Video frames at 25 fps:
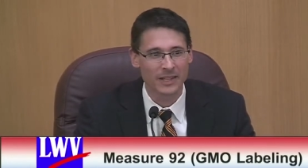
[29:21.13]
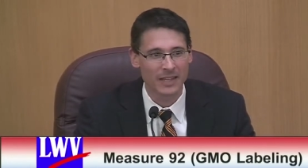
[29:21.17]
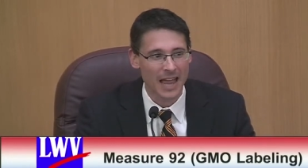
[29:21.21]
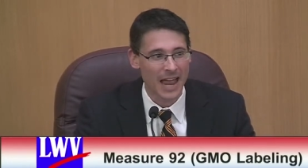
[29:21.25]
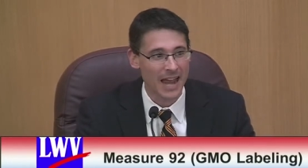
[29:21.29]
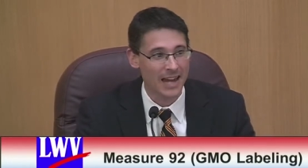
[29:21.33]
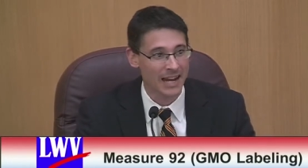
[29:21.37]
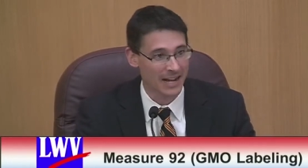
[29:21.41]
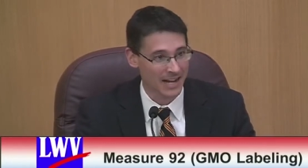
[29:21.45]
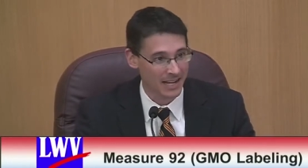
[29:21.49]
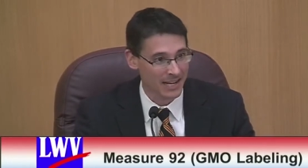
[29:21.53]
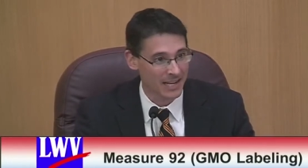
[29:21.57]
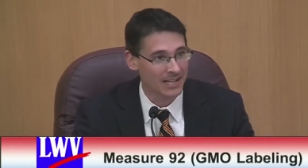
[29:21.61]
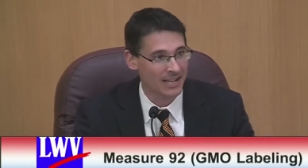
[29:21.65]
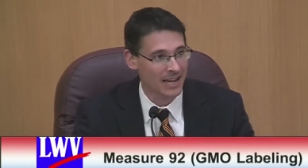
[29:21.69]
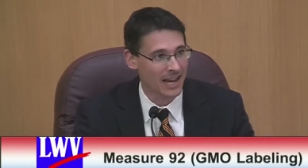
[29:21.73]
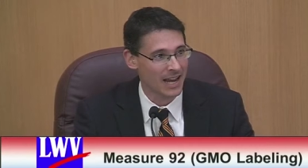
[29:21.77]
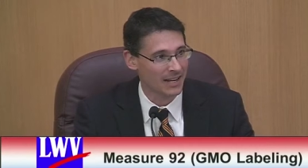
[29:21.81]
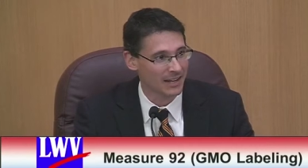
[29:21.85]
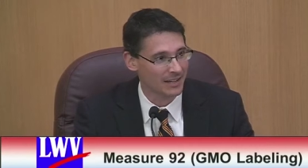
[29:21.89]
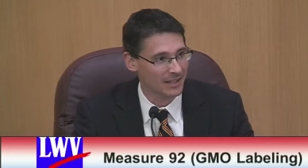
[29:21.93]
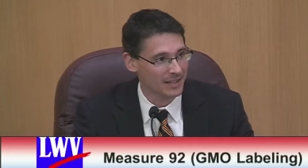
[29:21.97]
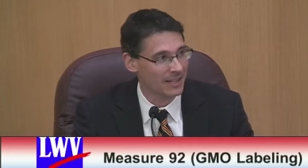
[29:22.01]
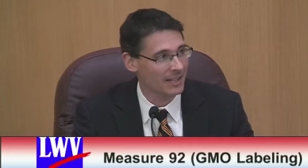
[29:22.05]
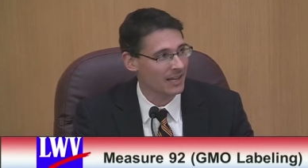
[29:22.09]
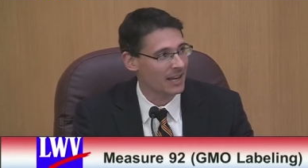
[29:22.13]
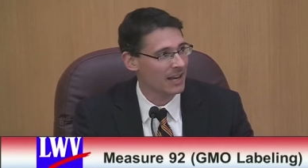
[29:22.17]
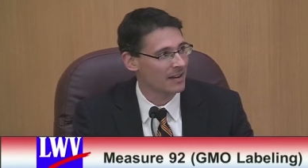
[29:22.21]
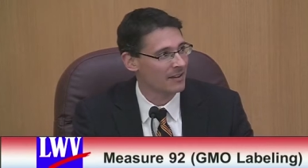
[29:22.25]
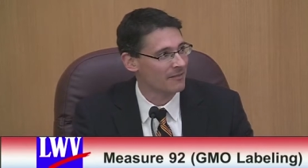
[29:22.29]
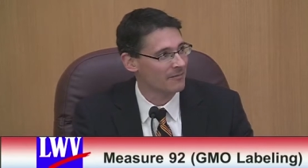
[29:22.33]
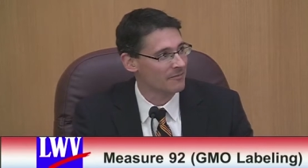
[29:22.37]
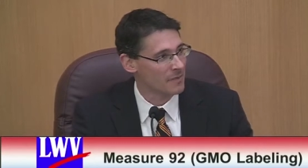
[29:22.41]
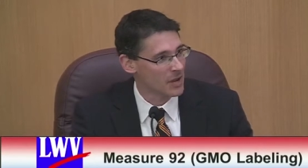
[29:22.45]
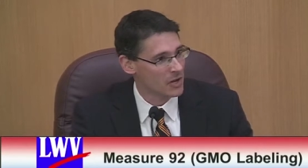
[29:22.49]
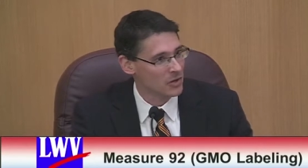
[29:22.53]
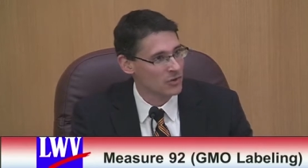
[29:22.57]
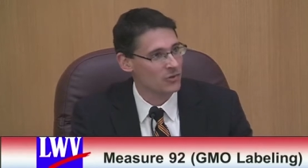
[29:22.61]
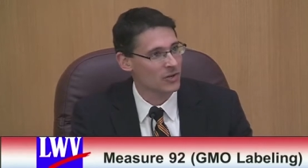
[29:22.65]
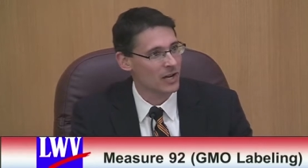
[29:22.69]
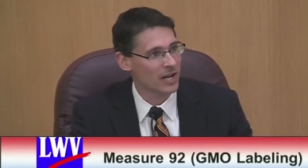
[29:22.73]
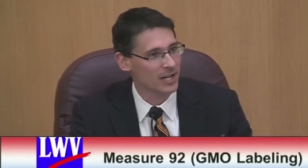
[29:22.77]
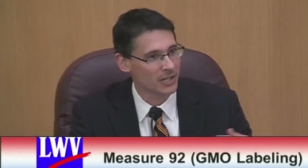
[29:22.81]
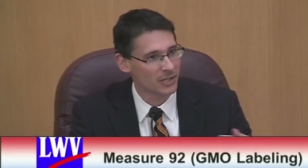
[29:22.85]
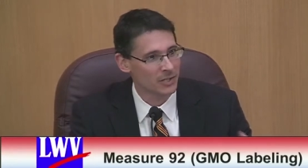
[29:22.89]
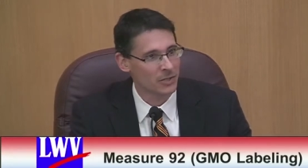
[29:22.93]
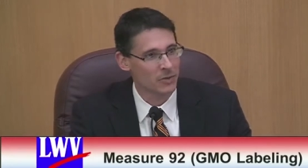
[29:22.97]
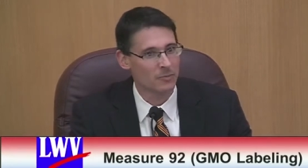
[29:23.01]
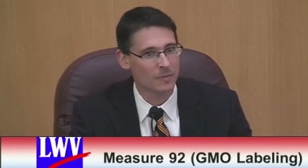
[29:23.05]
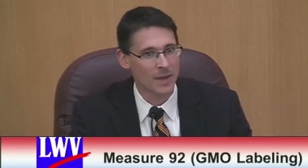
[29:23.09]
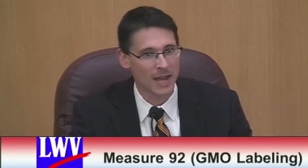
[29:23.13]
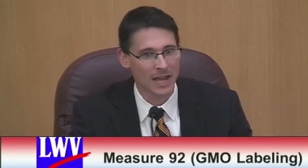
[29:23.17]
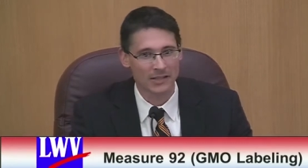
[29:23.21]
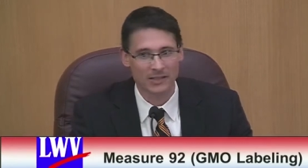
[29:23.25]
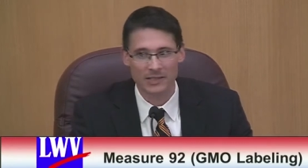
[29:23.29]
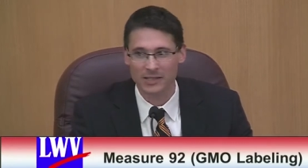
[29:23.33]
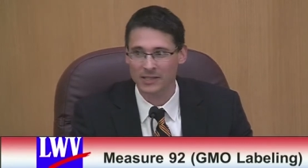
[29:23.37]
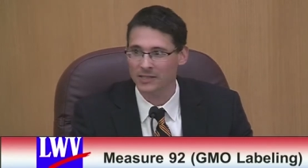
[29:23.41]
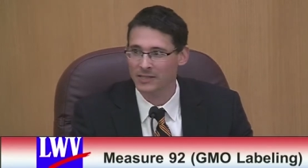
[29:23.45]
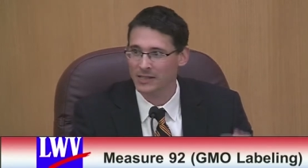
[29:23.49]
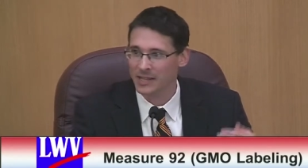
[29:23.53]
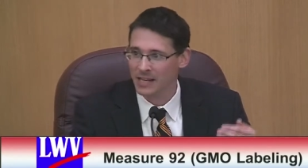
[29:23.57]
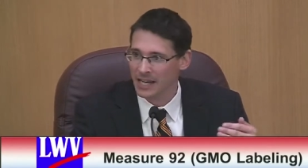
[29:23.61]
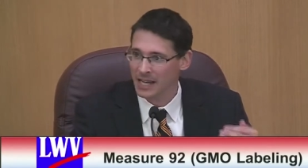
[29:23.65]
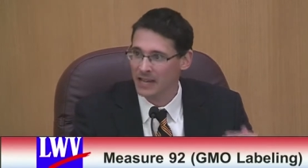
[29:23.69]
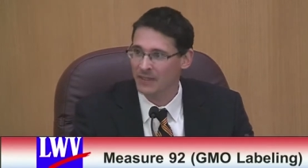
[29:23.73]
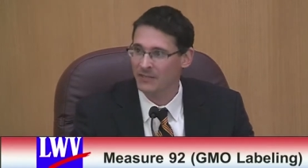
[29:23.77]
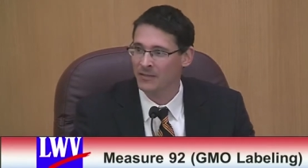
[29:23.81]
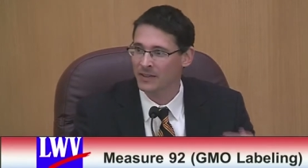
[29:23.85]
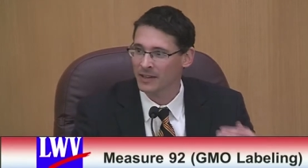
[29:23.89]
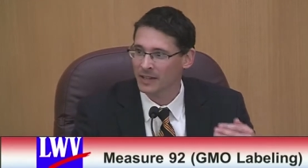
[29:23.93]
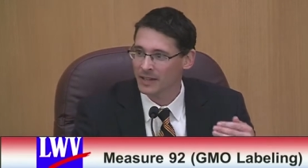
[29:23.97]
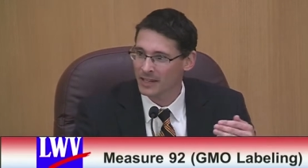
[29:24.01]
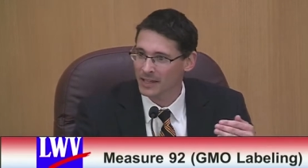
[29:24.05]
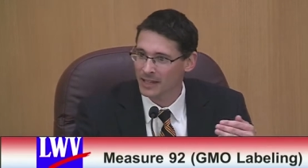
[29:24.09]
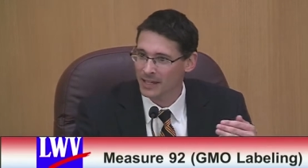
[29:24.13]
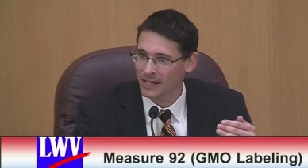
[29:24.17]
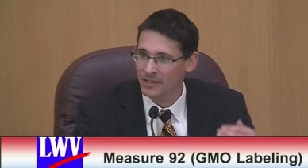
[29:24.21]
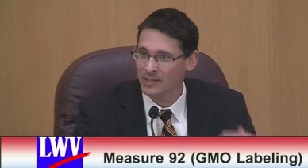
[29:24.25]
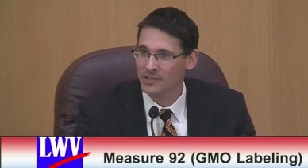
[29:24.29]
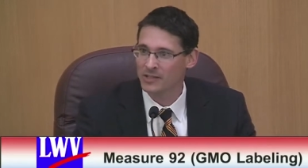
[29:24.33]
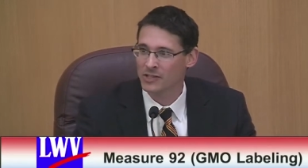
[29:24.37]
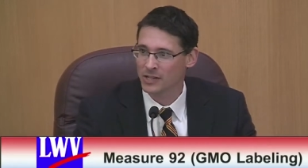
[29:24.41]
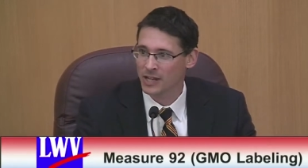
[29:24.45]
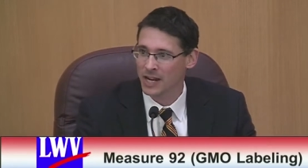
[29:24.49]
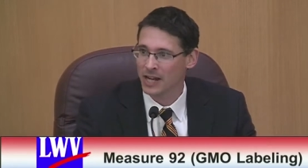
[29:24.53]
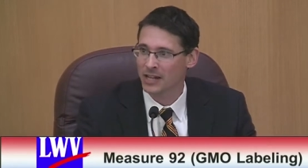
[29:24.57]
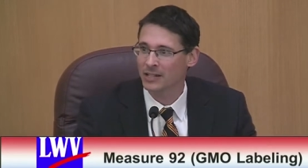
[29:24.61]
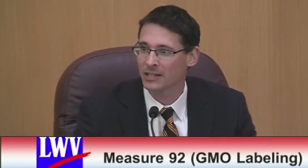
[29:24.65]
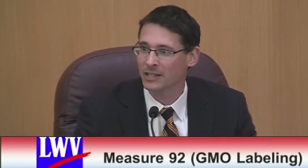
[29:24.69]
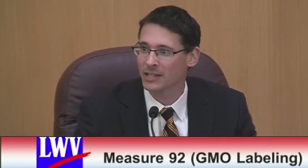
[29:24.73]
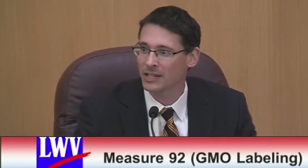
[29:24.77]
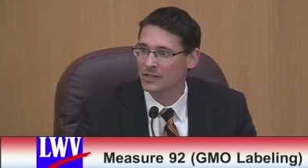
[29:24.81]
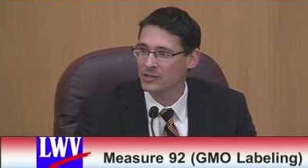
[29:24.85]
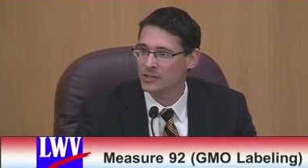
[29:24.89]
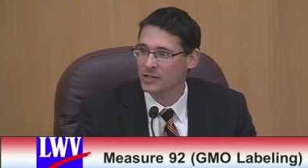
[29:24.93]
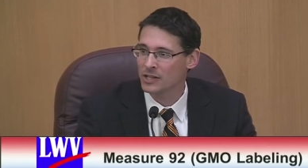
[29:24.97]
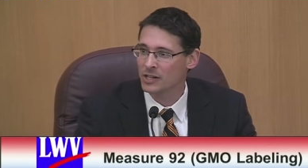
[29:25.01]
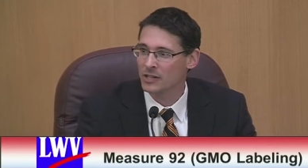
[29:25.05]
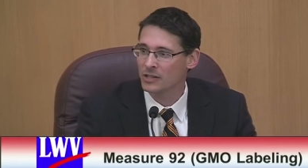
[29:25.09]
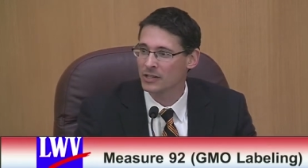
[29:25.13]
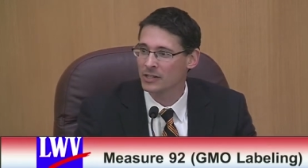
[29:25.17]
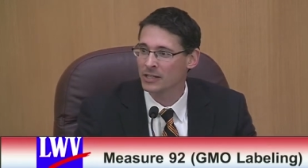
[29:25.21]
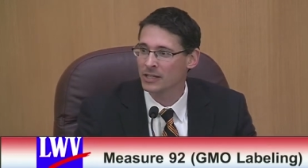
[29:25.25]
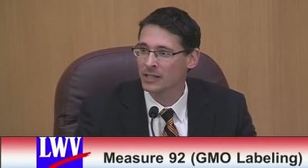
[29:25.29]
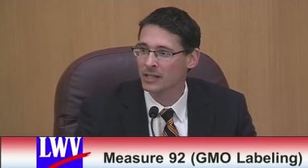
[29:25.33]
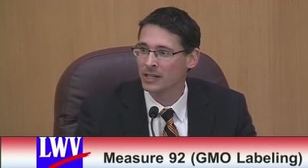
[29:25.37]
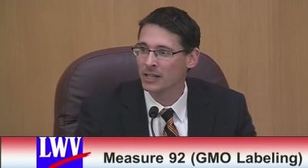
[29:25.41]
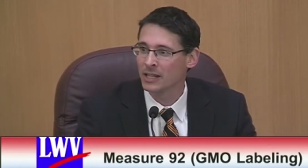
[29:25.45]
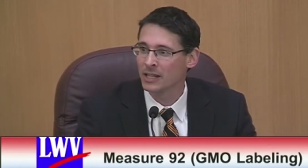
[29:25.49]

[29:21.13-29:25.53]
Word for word: and it can, and, in, and if Measure 92 passes, if it is genetically engineered,